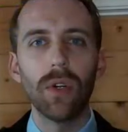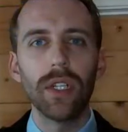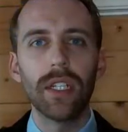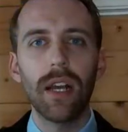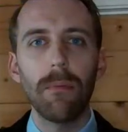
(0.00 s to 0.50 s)

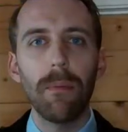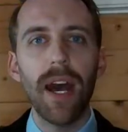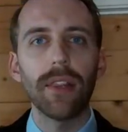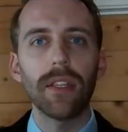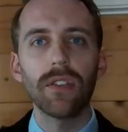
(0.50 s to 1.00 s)
would come
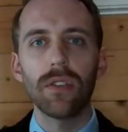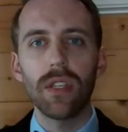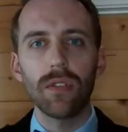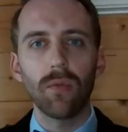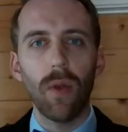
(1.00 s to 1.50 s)
about,
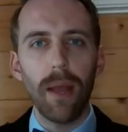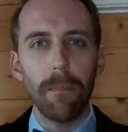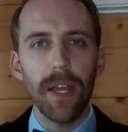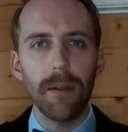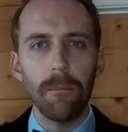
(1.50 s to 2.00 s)
this
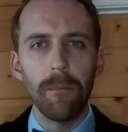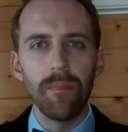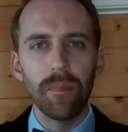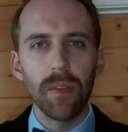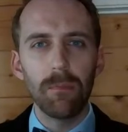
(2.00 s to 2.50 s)
rampant,
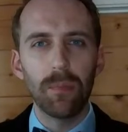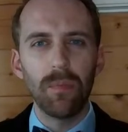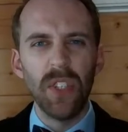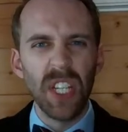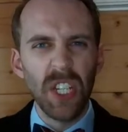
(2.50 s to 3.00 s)

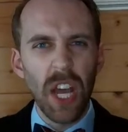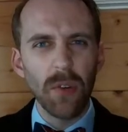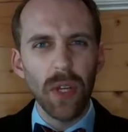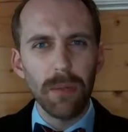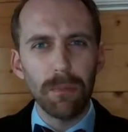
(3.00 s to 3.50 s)

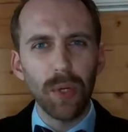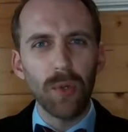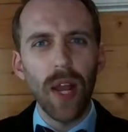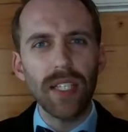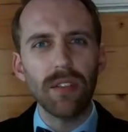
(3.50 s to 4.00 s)
degenerate
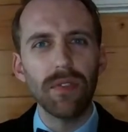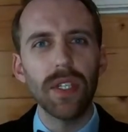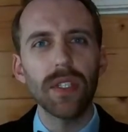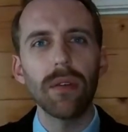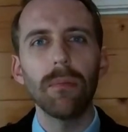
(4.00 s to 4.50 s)

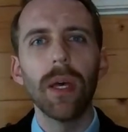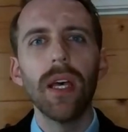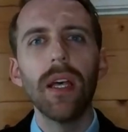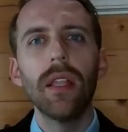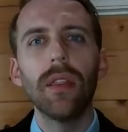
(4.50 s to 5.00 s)
progressivism
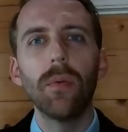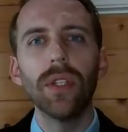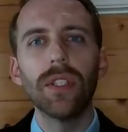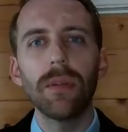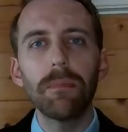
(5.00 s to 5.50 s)
that
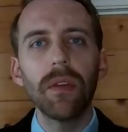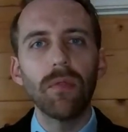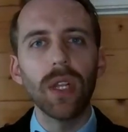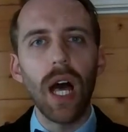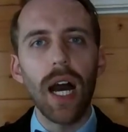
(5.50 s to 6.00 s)
would simply
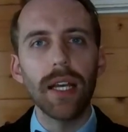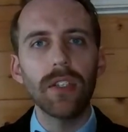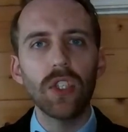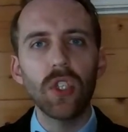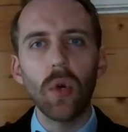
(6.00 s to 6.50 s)
rely
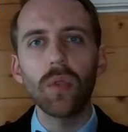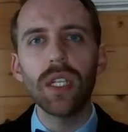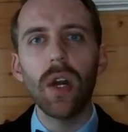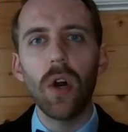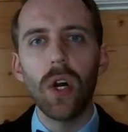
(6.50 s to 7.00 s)

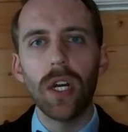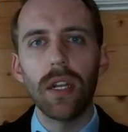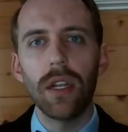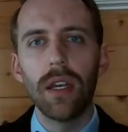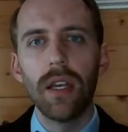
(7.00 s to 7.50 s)
solely
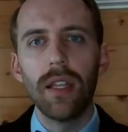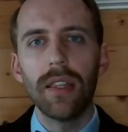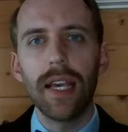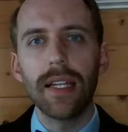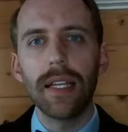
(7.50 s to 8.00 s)
on
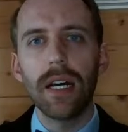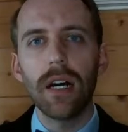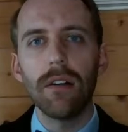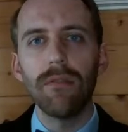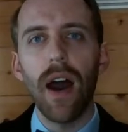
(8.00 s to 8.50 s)
the idea
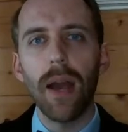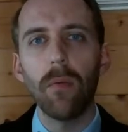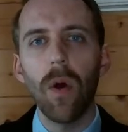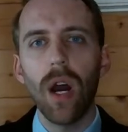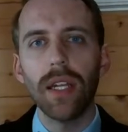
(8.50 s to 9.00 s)
of I
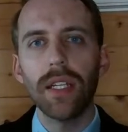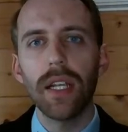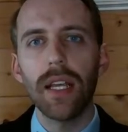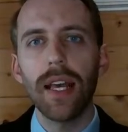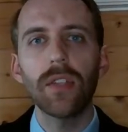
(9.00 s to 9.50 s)
want.
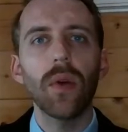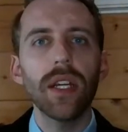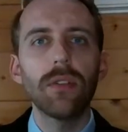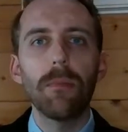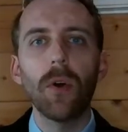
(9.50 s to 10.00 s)
And that's why
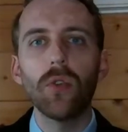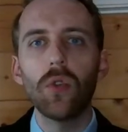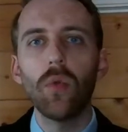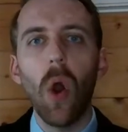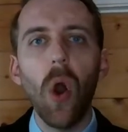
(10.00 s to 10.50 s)
it's opposed
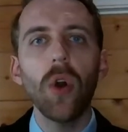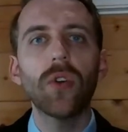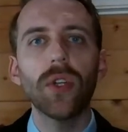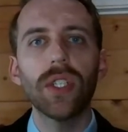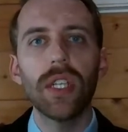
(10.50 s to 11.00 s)
to all
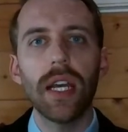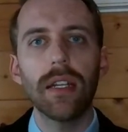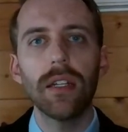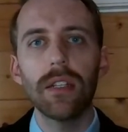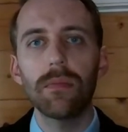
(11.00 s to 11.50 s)

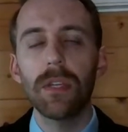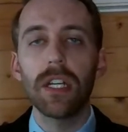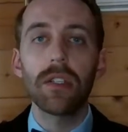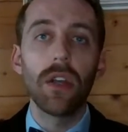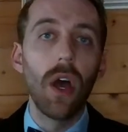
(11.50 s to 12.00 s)
Christianity, is
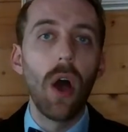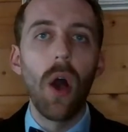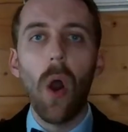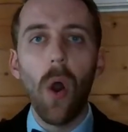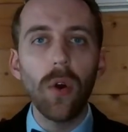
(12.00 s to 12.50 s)
because
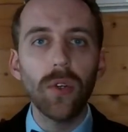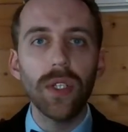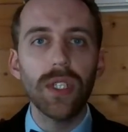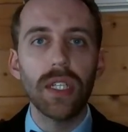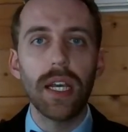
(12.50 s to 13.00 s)
all
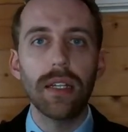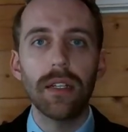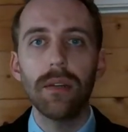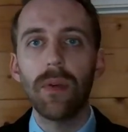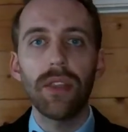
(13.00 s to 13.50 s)

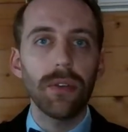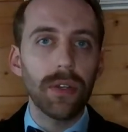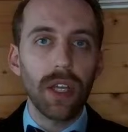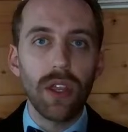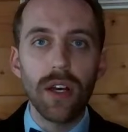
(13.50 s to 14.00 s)
Christianity, whether
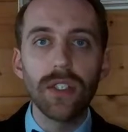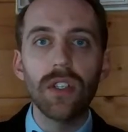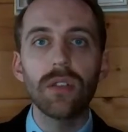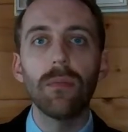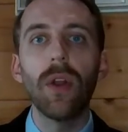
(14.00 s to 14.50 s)

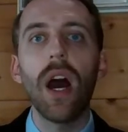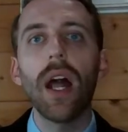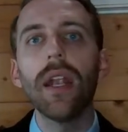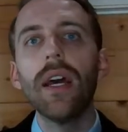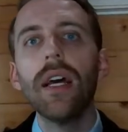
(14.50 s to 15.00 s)
Catholicism or
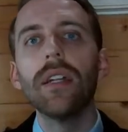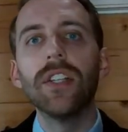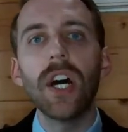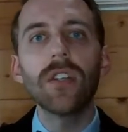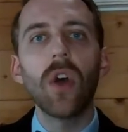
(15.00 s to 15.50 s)
not,
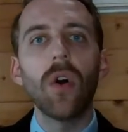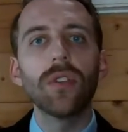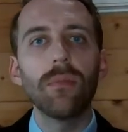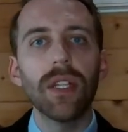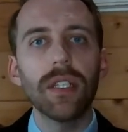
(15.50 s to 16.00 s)
does
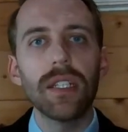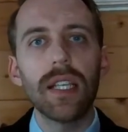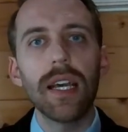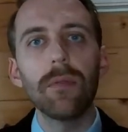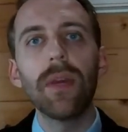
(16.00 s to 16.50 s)
ultimately
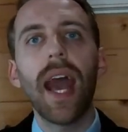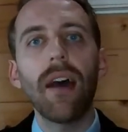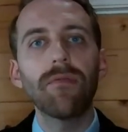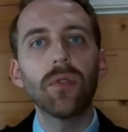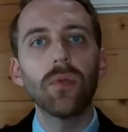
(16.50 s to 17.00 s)
say we
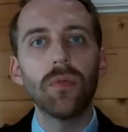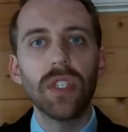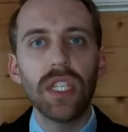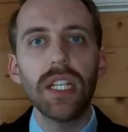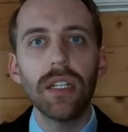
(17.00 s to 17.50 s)
have to
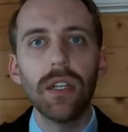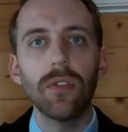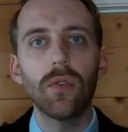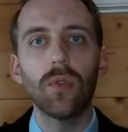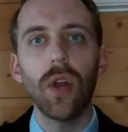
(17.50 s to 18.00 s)
cede
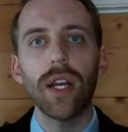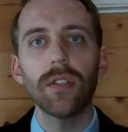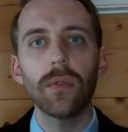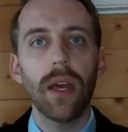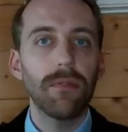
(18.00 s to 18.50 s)
to
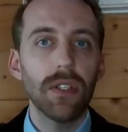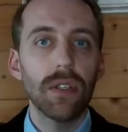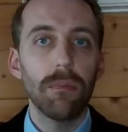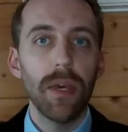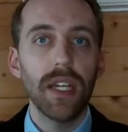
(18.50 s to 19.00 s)
Christ. We have to
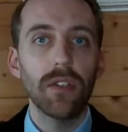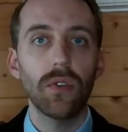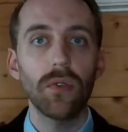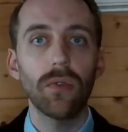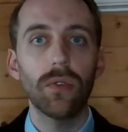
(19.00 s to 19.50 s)
submit
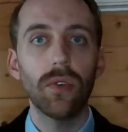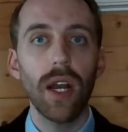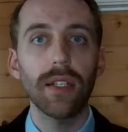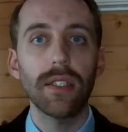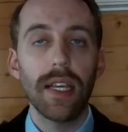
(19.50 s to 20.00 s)
to
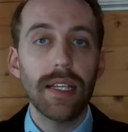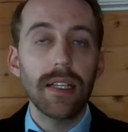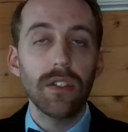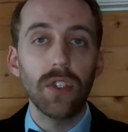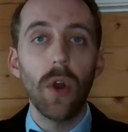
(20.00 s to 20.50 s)
Christ, take
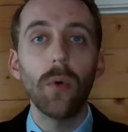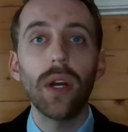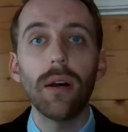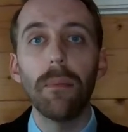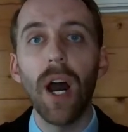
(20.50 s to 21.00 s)
his
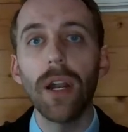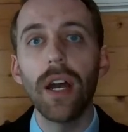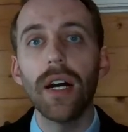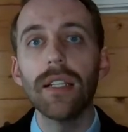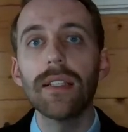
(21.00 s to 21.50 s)
yoke upon
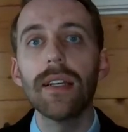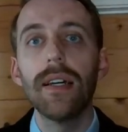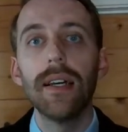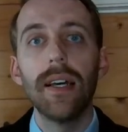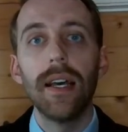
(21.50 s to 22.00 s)
us.
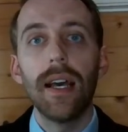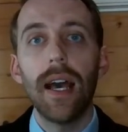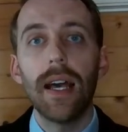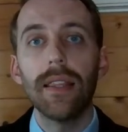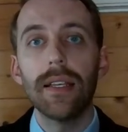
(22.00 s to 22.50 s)

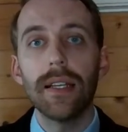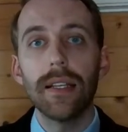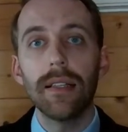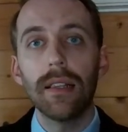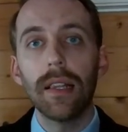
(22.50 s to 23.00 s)
And
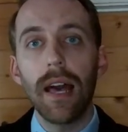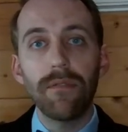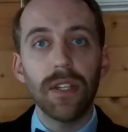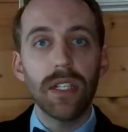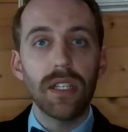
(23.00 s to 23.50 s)
the
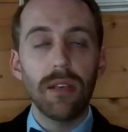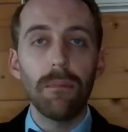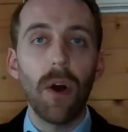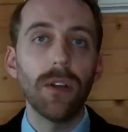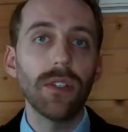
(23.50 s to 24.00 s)
leftist
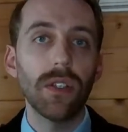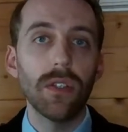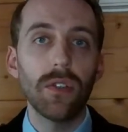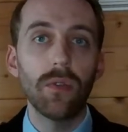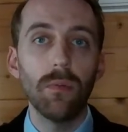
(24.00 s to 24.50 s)
impulse
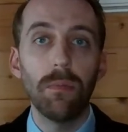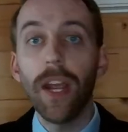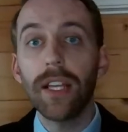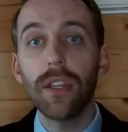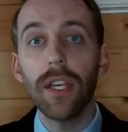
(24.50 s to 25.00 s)
is to
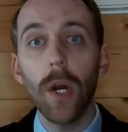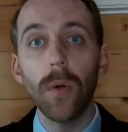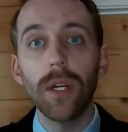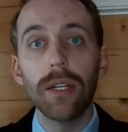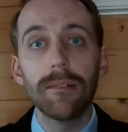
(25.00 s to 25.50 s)
break the
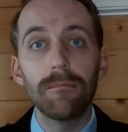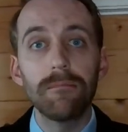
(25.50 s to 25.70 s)
yoke.